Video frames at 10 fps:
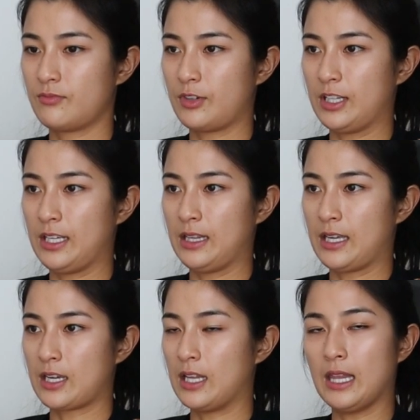really
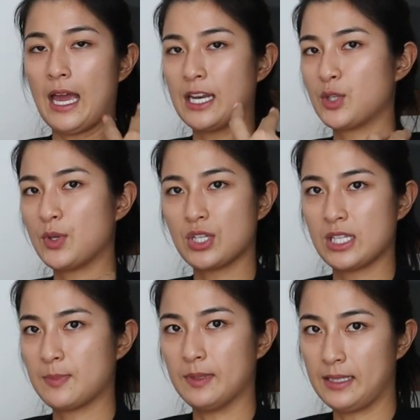like aligned to each
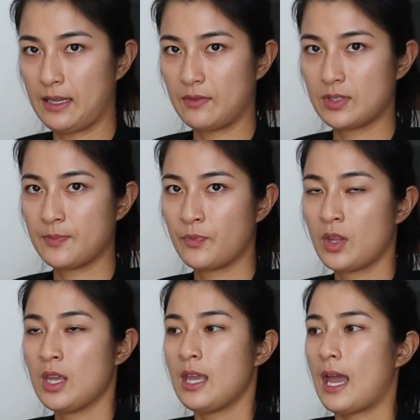other's beliefs.
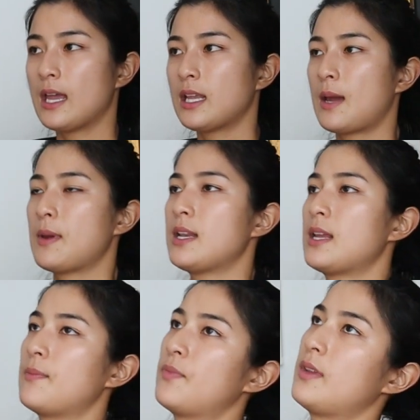And I
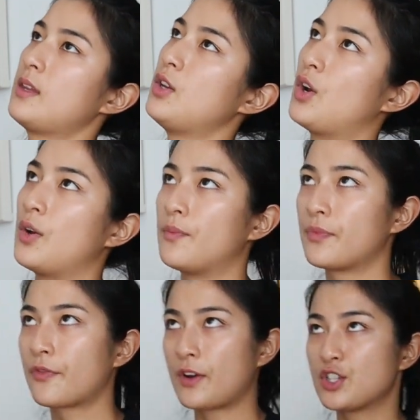mean, you know,
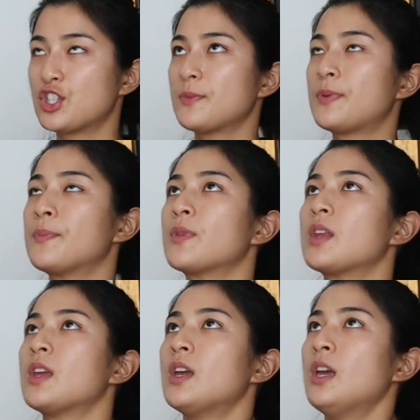friendship,
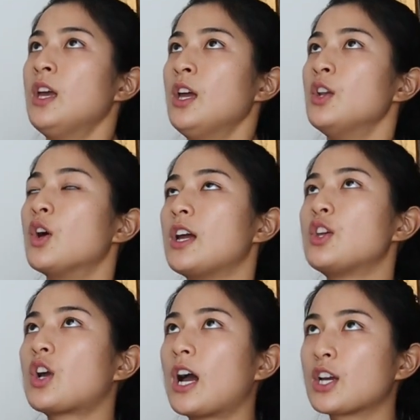
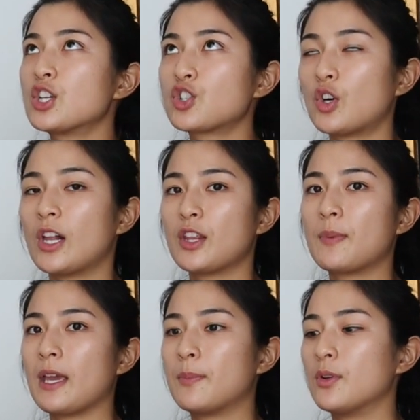you can't control other
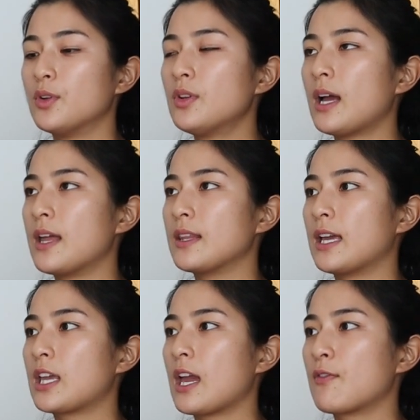people, and
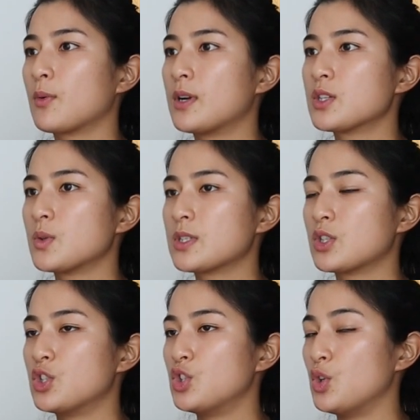like everyone is always
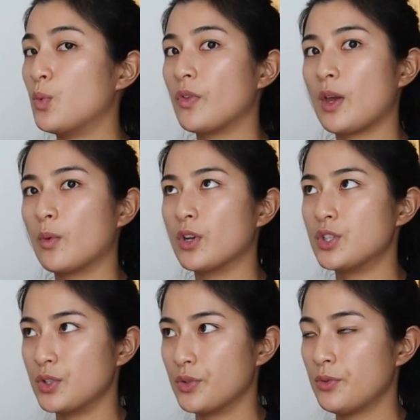going to do what they want to
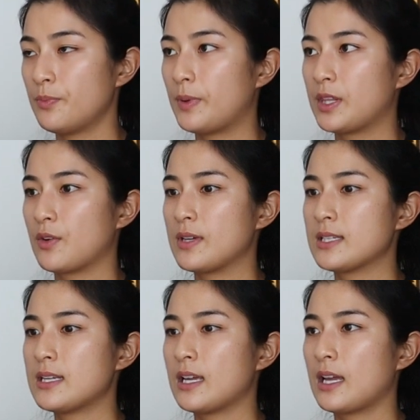do, but there is
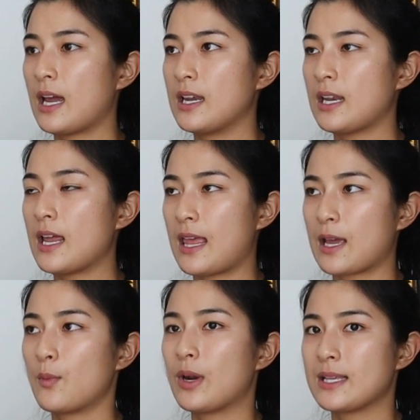and
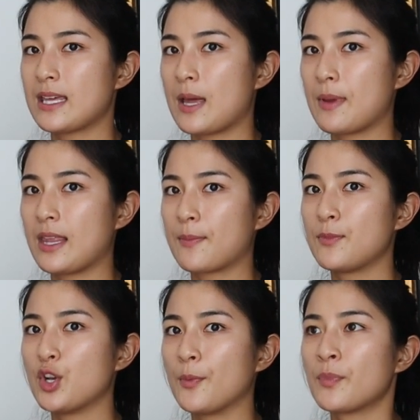when I say that, I mean like,
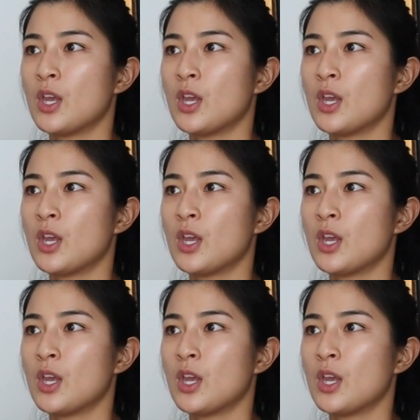you know,